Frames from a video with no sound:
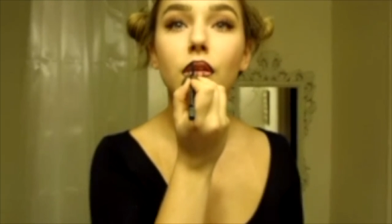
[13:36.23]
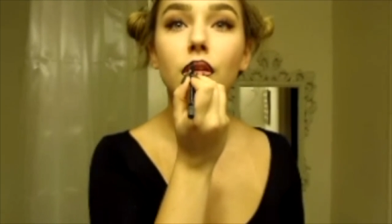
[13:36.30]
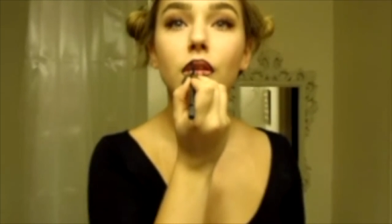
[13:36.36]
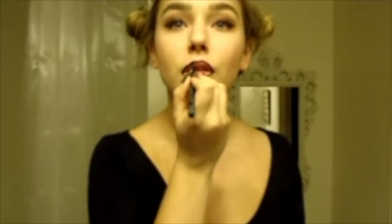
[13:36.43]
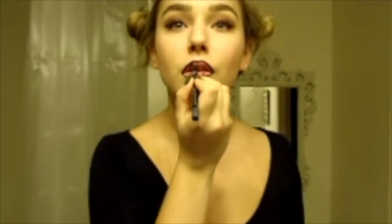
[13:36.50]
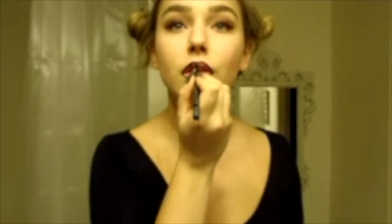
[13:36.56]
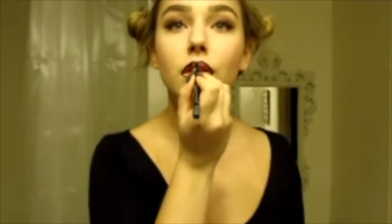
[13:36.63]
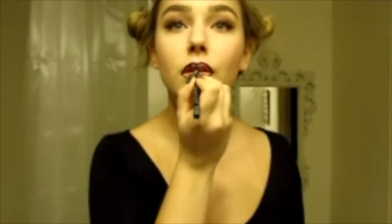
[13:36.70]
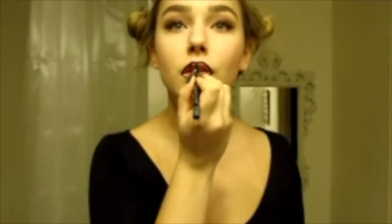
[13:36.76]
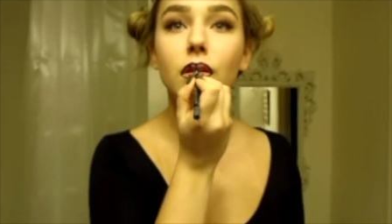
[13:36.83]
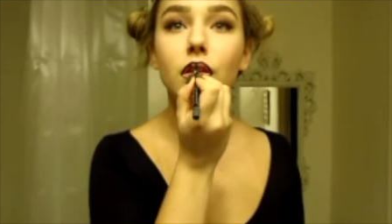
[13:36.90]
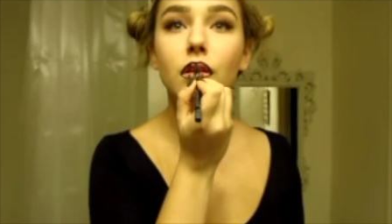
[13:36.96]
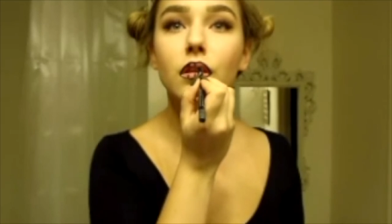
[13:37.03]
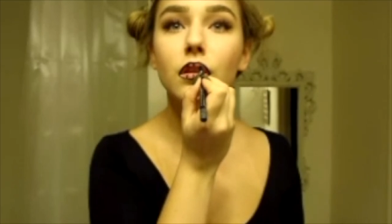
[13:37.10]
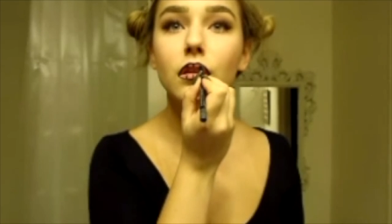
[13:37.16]
Because if you
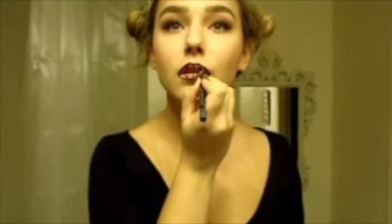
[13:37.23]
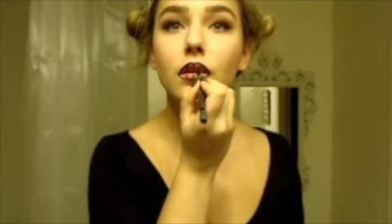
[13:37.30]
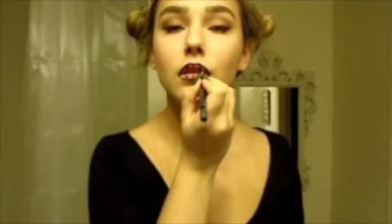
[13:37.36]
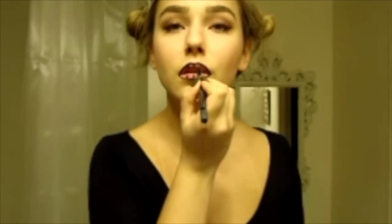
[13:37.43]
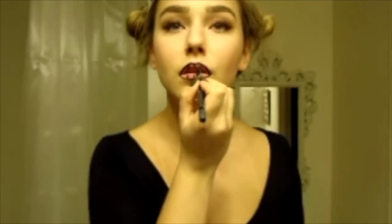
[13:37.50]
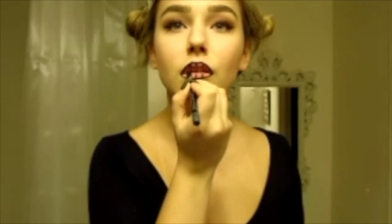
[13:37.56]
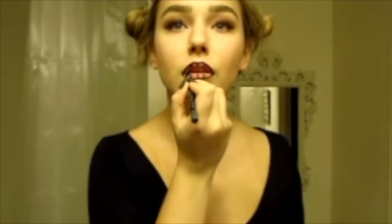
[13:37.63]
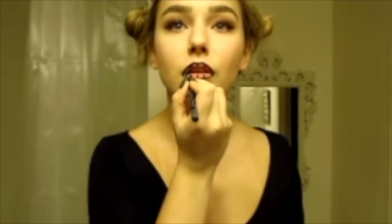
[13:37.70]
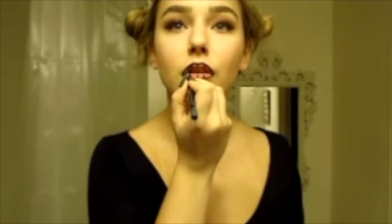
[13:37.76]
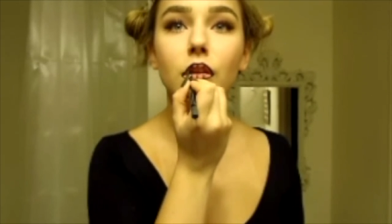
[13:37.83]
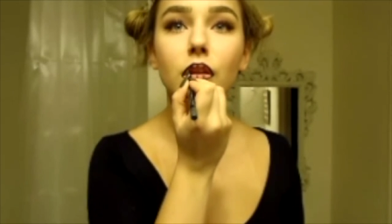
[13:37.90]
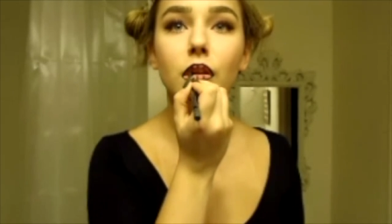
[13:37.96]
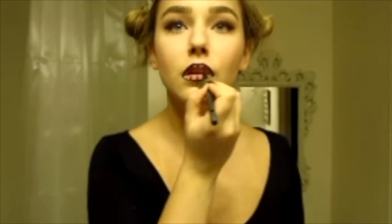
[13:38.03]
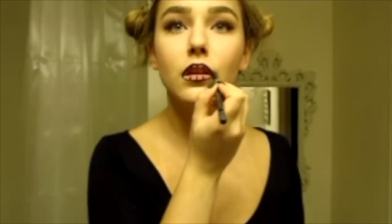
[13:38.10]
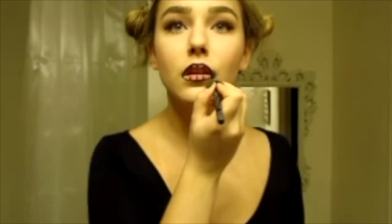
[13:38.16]
overdo it, it just
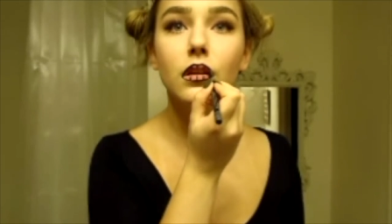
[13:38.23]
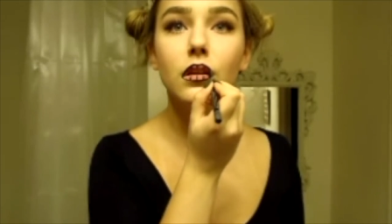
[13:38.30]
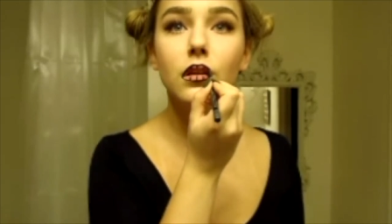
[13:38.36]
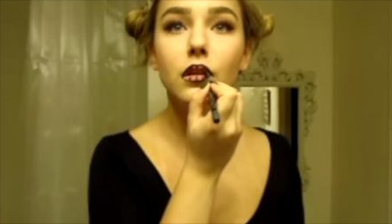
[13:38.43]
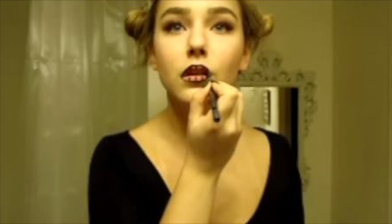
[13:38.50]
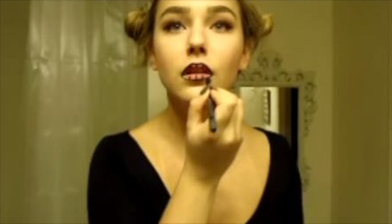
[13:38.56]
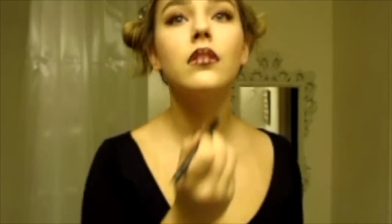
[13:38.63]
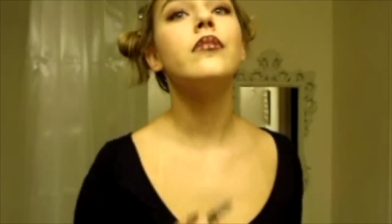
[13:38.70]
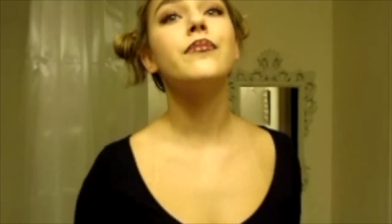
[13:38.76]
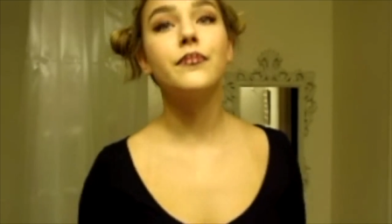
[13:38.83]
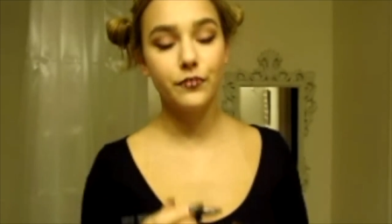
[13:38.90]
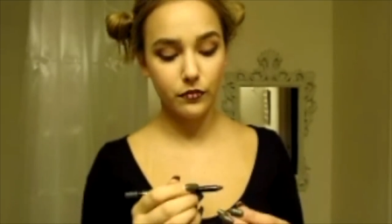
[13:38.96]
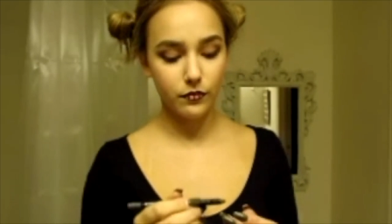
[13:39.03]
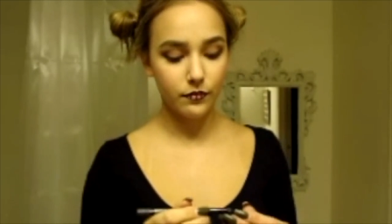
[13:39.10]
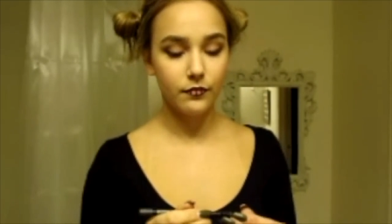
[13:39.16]
looks a little bit too
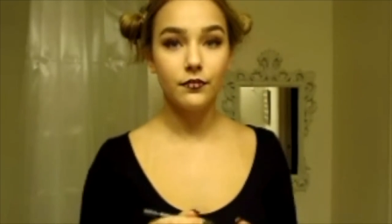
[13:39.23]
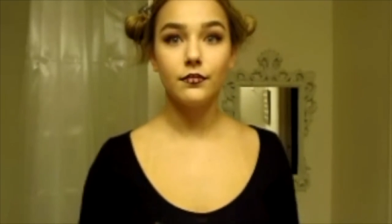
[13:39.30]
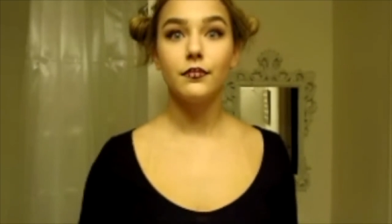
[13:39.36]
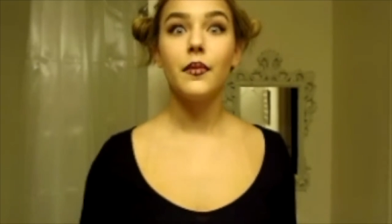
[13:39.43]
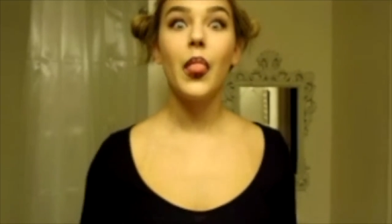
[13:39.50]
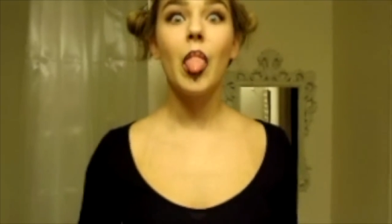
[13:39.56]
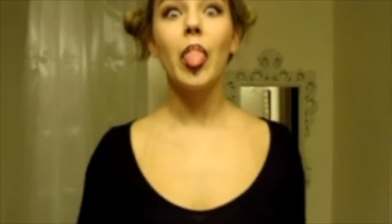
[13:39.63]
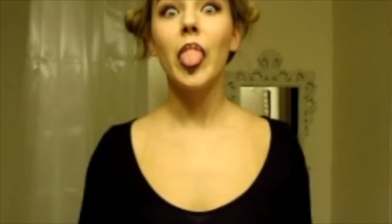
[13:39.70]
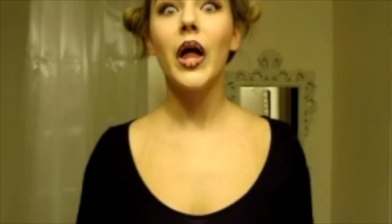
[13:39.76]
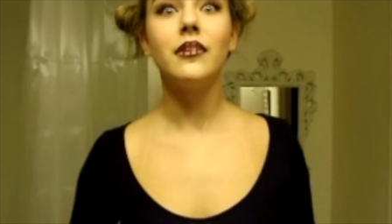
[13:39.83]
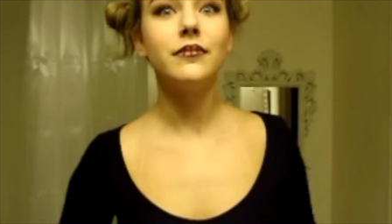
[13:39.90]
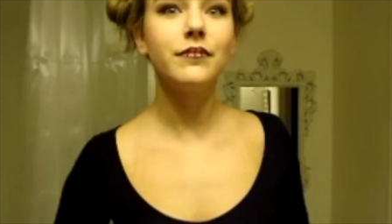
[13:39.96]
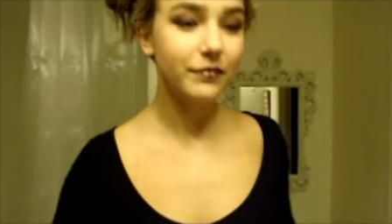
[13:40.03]
much, you know?